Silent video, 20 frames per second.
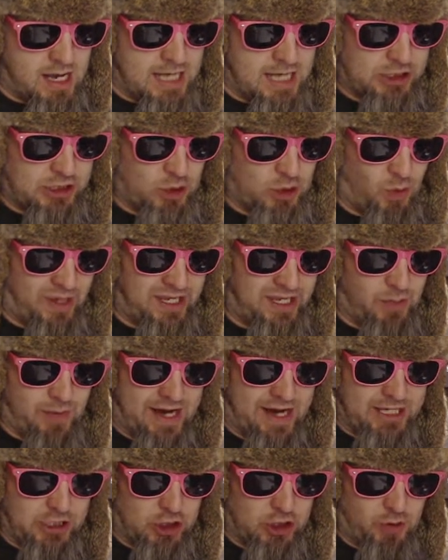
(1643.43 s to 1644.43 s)
So what you
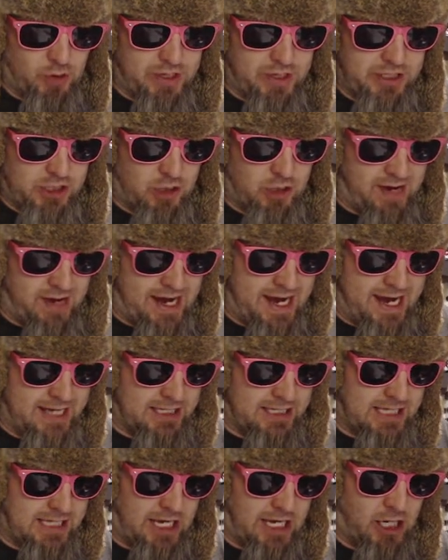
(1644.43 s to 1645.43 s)
might do is you
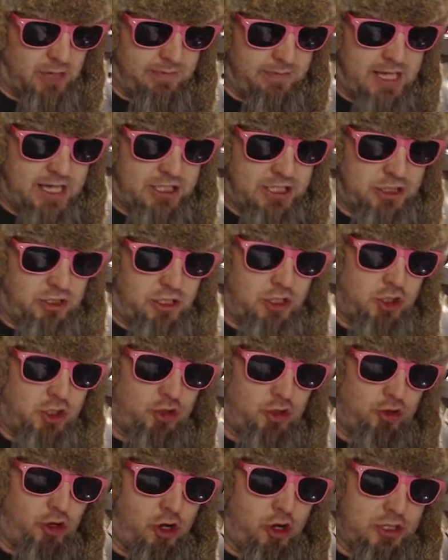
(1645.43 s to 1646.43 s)
might set your mixer
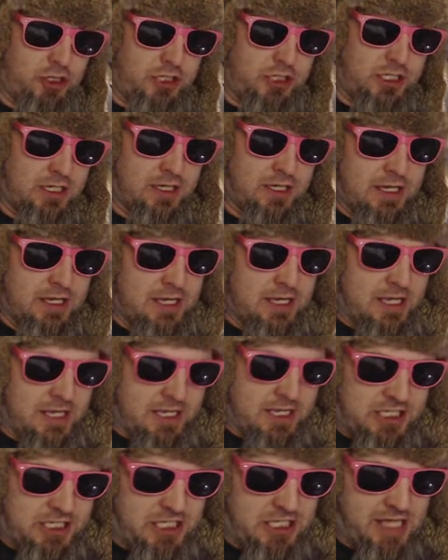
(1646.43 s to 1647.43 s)
controls
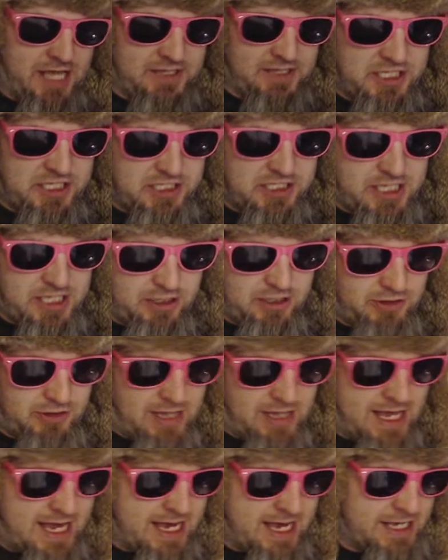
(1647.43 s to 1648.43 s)
so that the signal
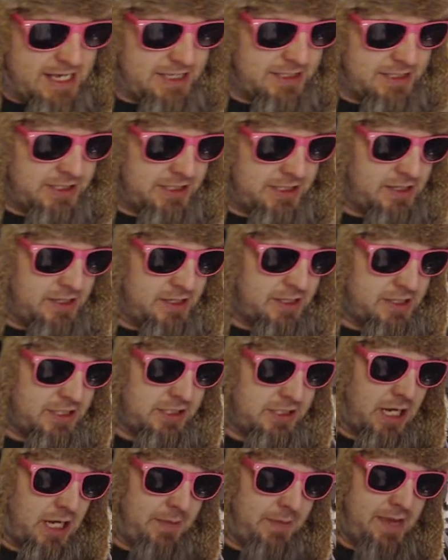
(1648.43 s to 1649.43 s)
has
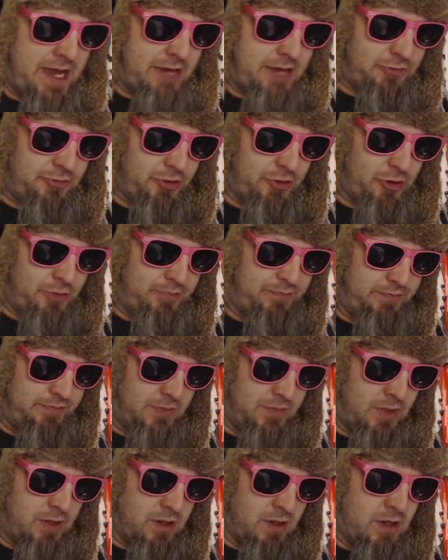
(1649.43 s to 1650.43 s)
some headroom,
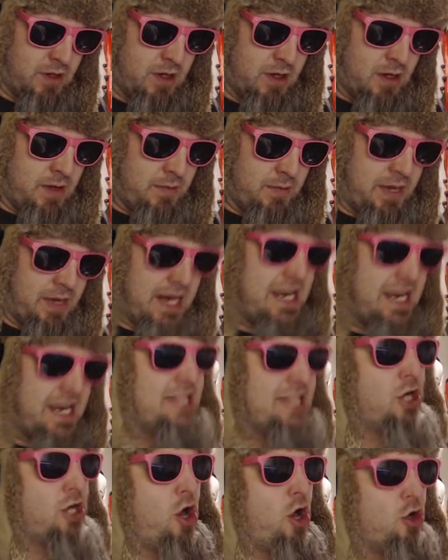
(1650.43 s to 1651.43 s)
but
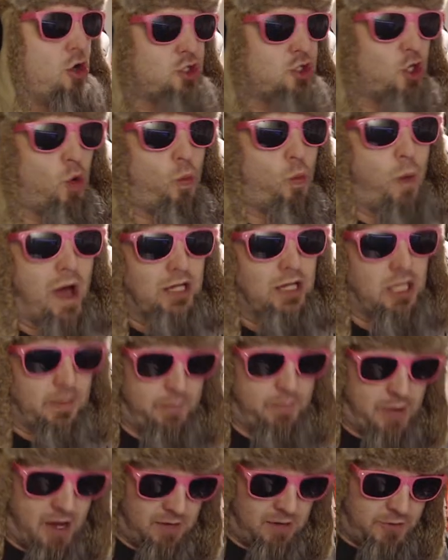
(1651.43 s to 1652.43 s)
is also well
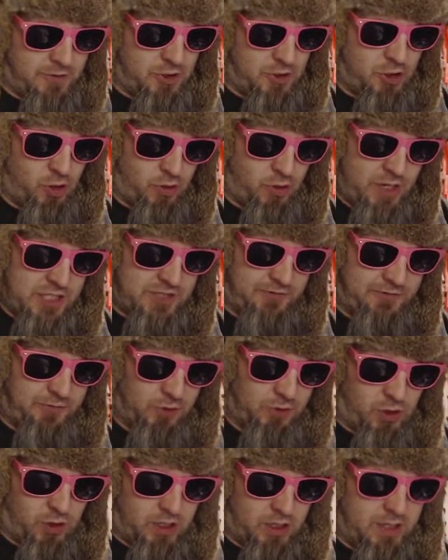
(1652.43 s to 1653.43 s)
above the noise
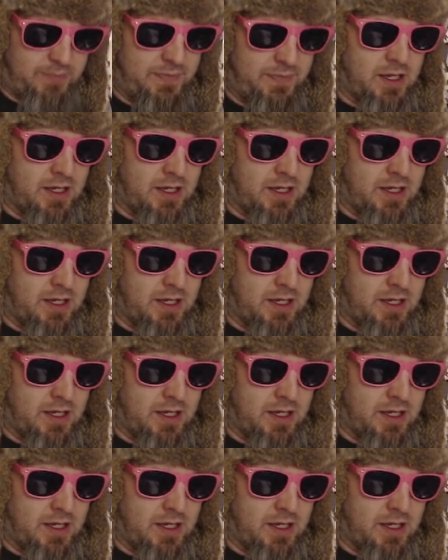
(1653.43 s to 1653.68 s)
floor.